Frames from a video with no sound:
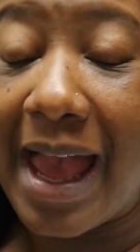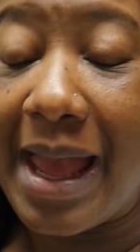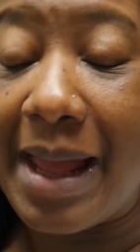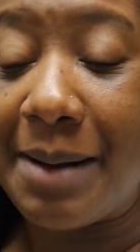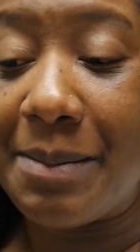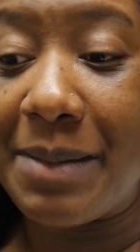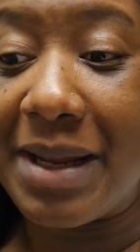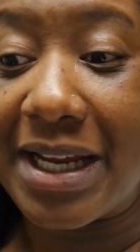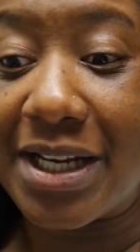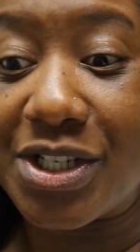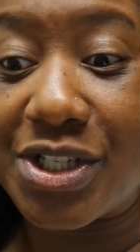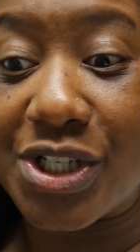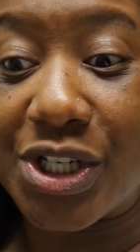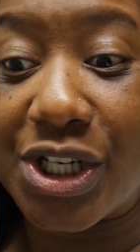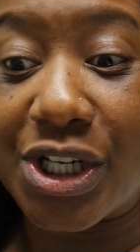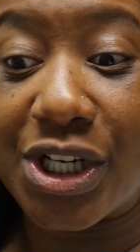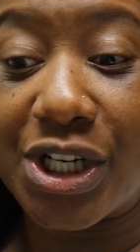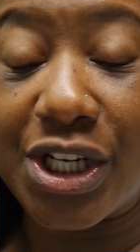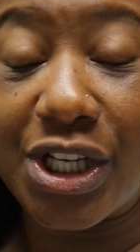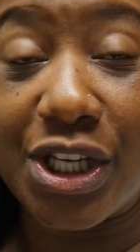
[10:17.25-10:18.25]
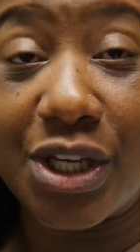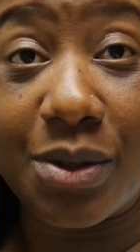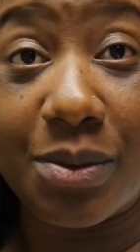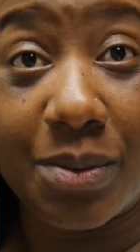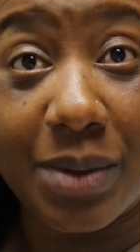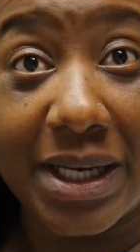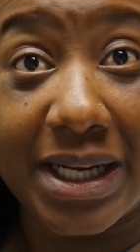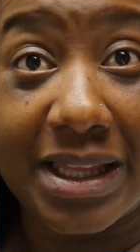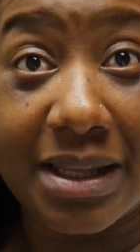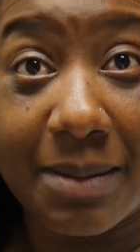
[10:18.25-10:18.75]
and make sure you
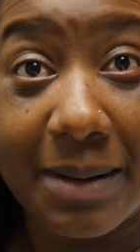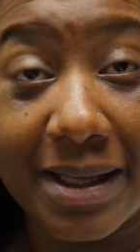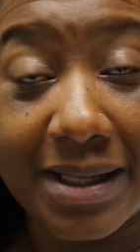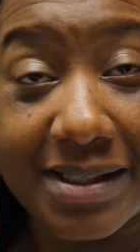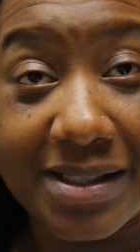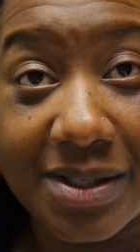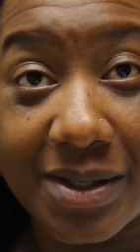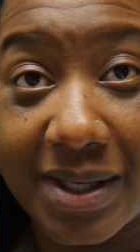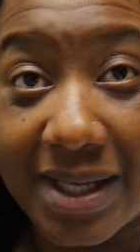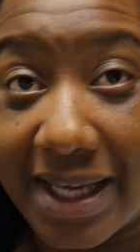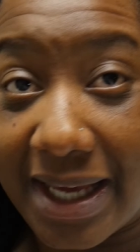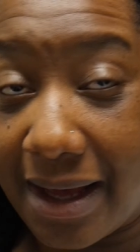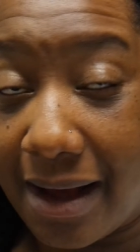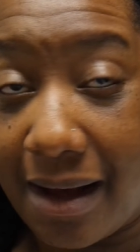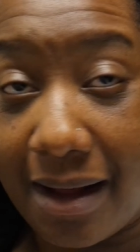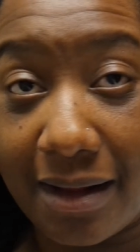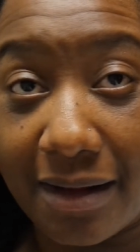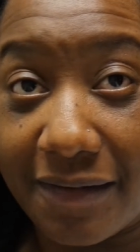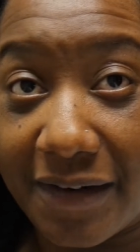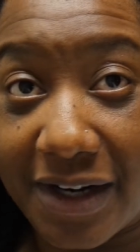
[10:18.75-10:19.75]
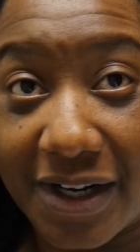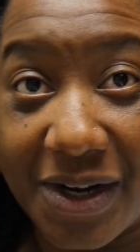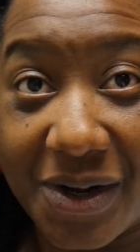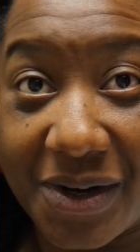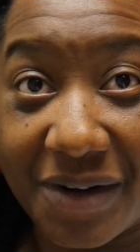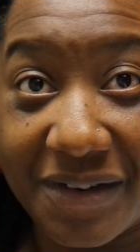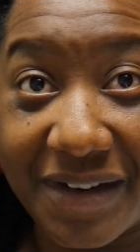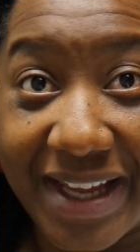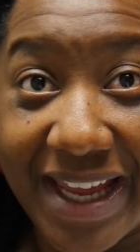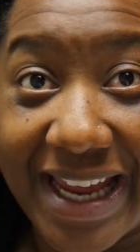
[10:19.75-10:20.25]
ring the bell so you can get all of our
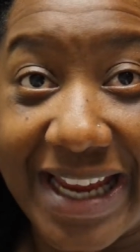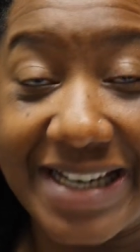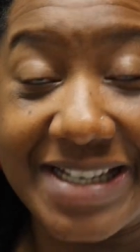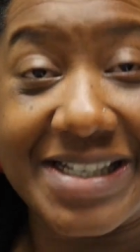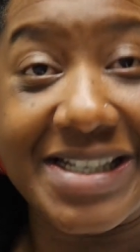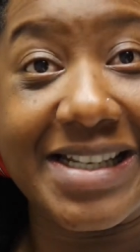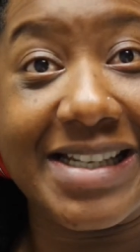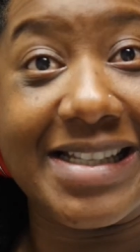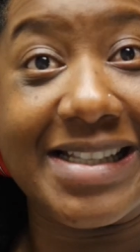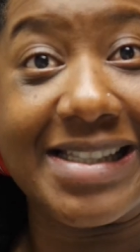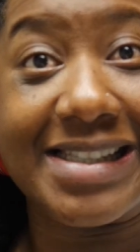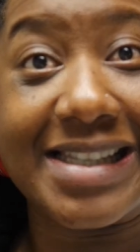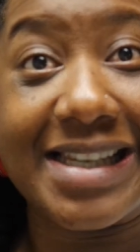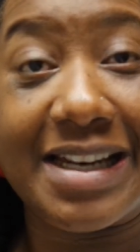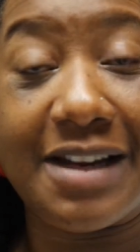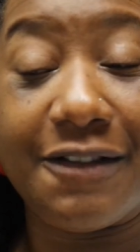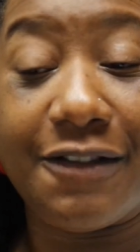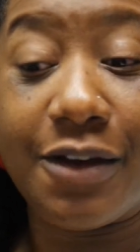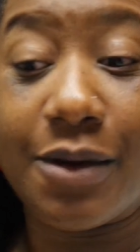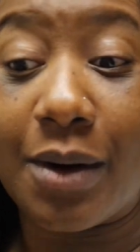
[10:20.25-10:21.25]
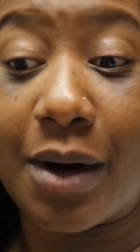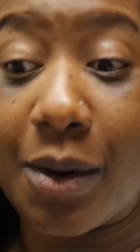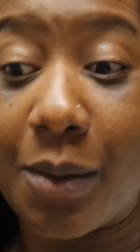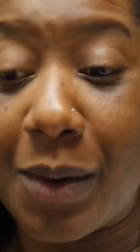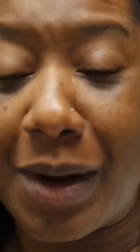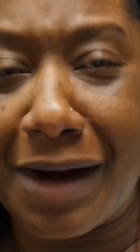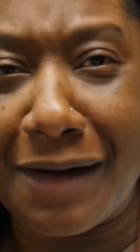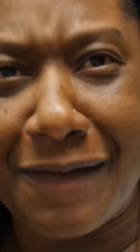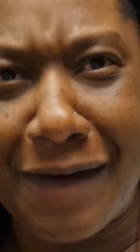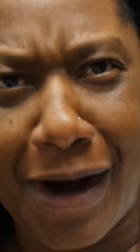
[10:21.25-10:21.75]
notifications. And if you are
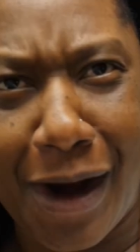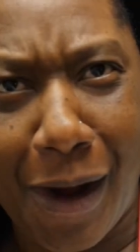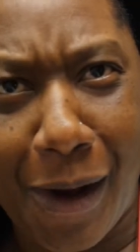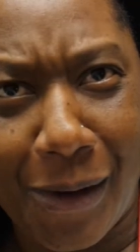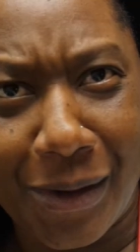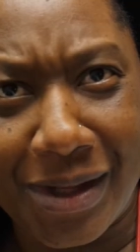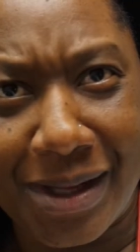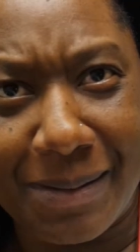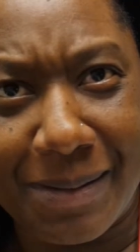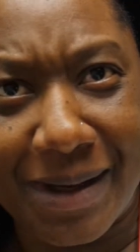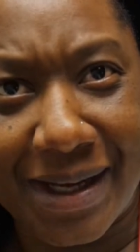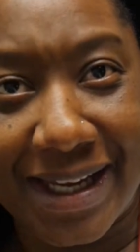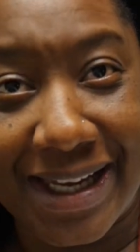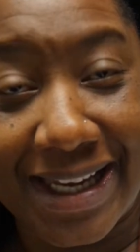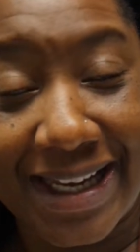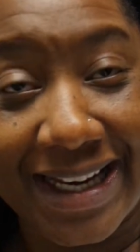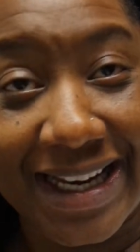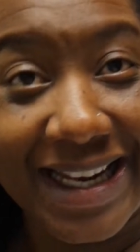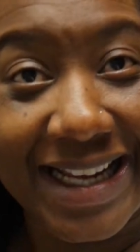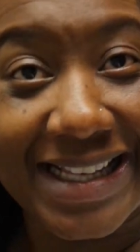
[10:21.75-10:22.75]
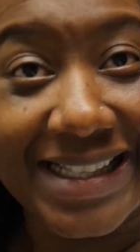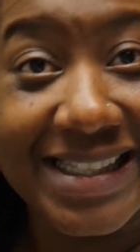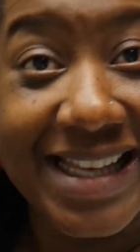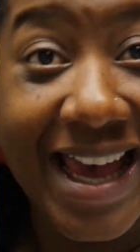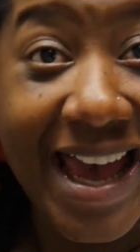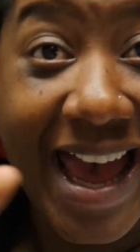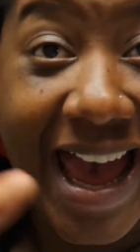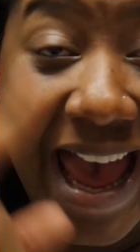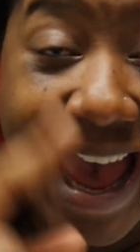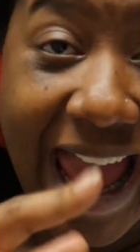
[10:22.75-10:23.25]
one of our early book goodies,
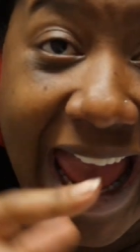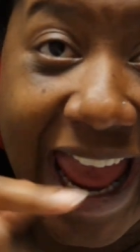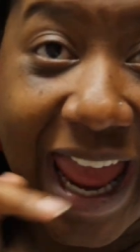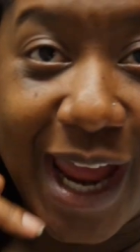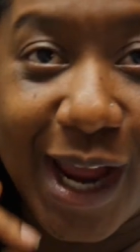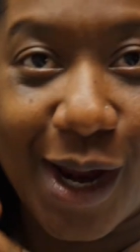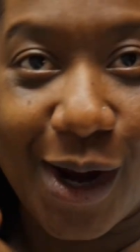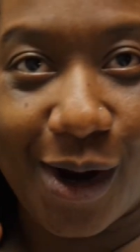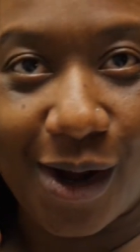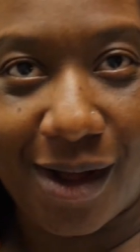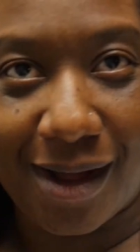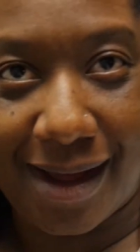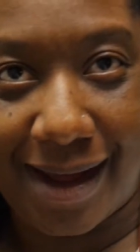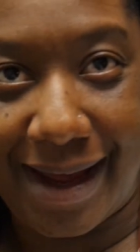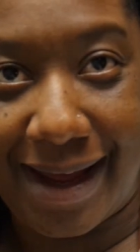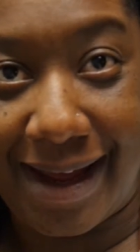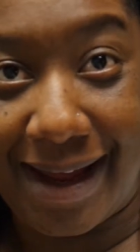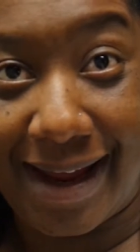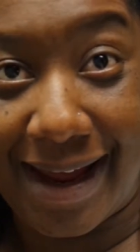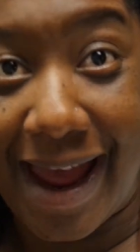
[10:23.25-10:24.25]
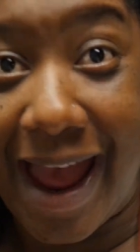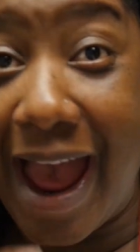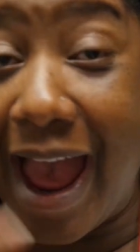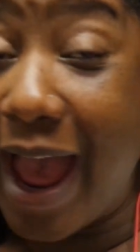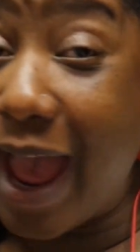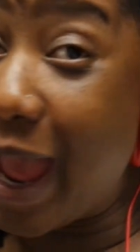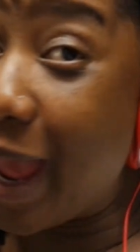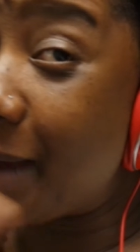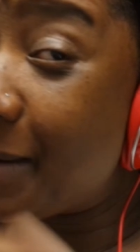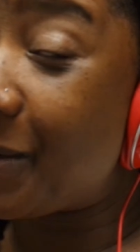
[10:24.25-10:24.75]
hey girl, hey,
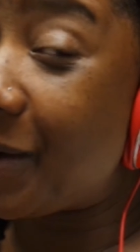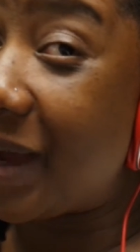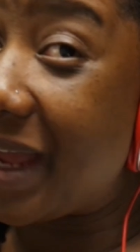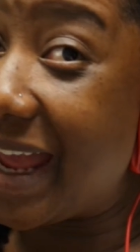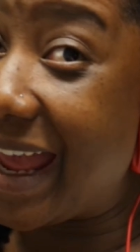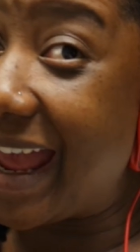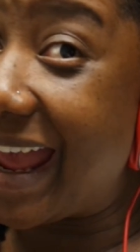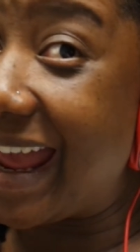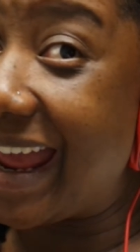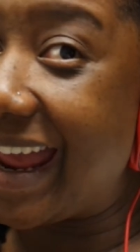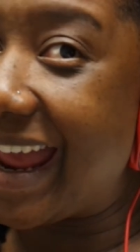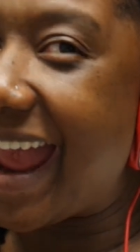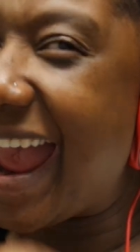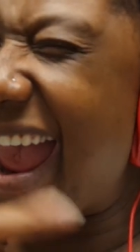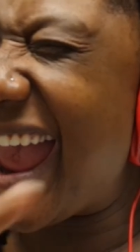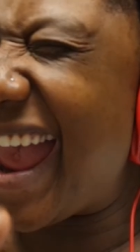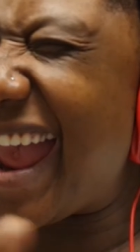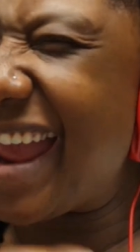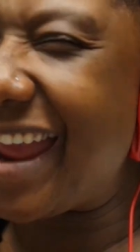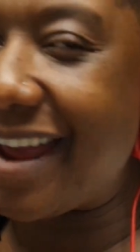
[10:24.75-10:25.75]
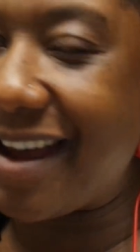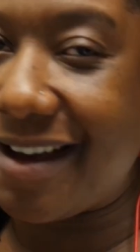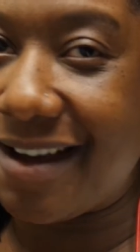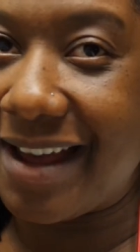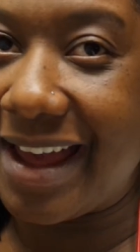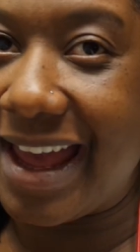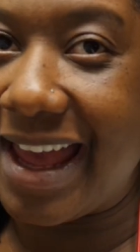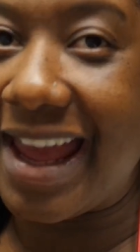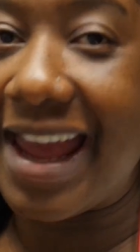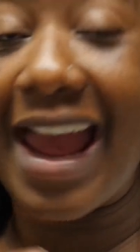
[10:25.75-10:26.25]
hey boy, hey, hey
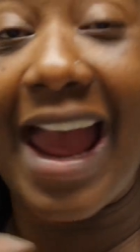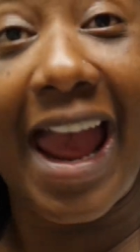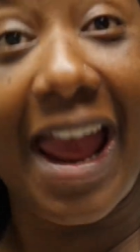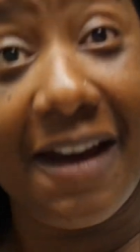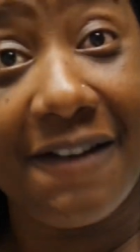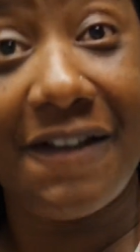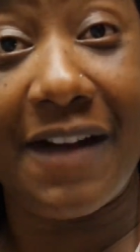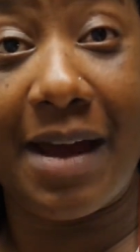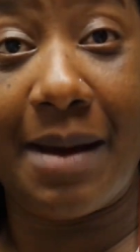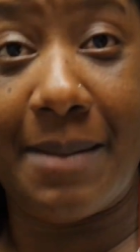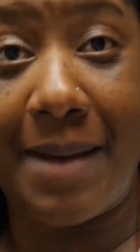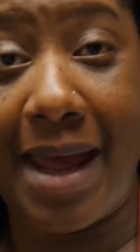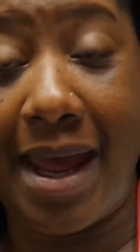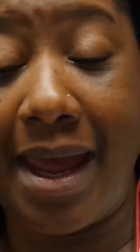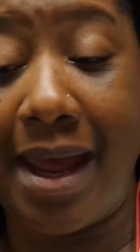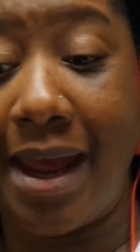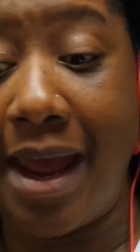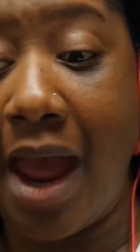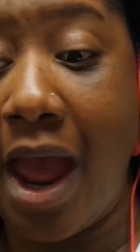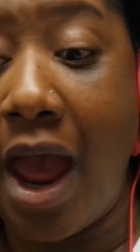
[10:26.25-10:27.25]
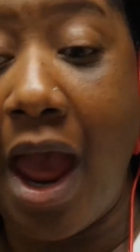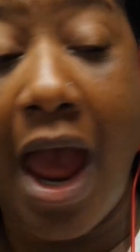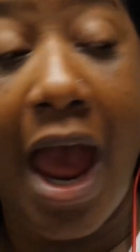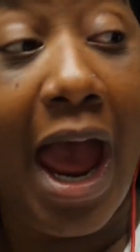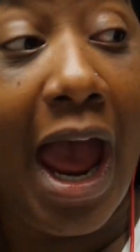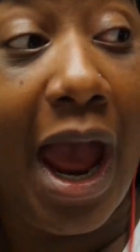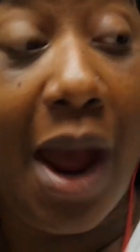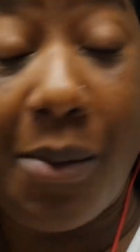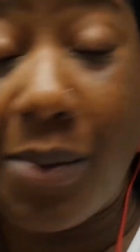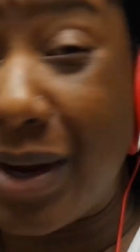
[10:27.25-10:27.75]
y'all, hey, hey friend,
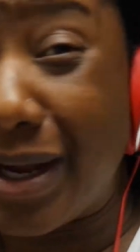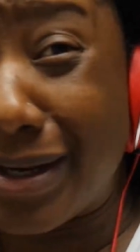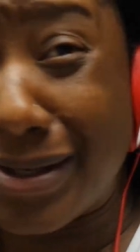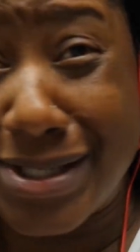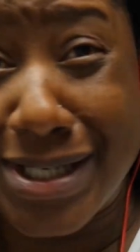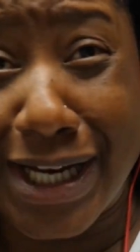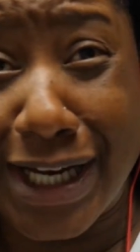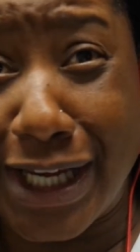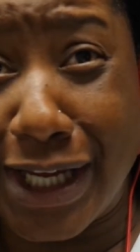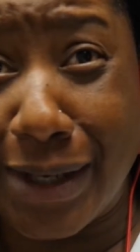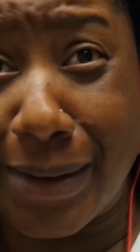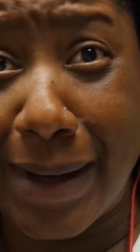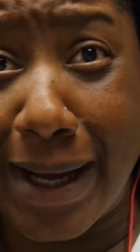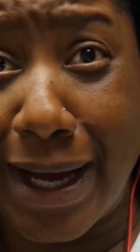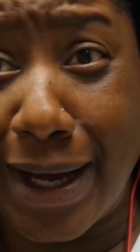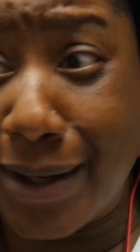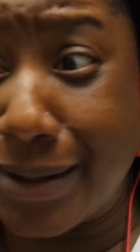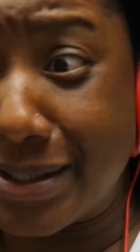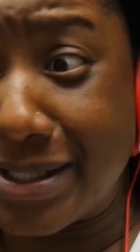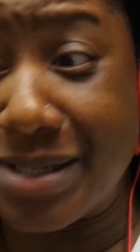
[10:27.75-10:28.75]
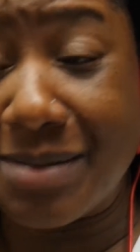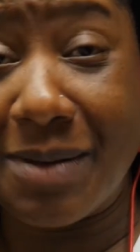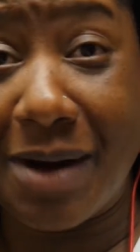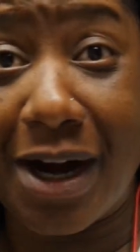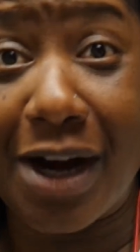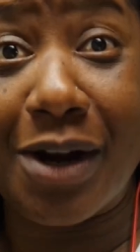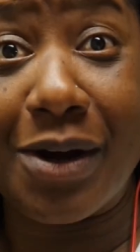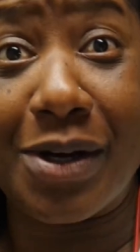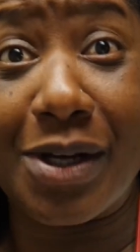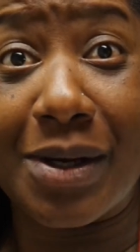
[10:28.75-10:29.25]
And we go check you out
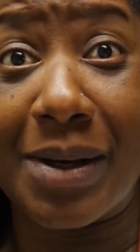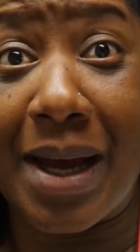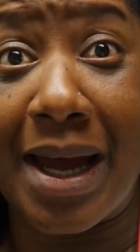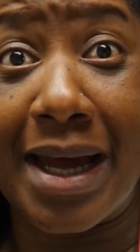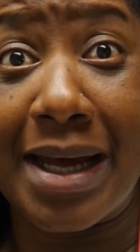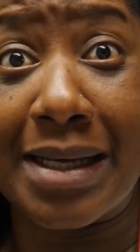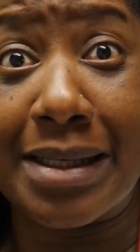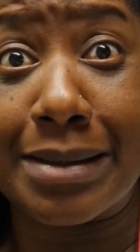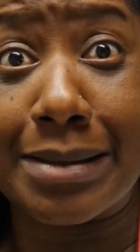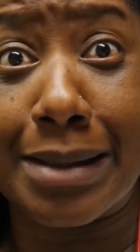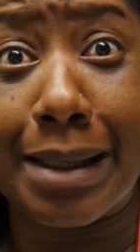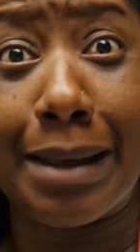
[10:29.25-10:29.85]
tomorrow, you guys.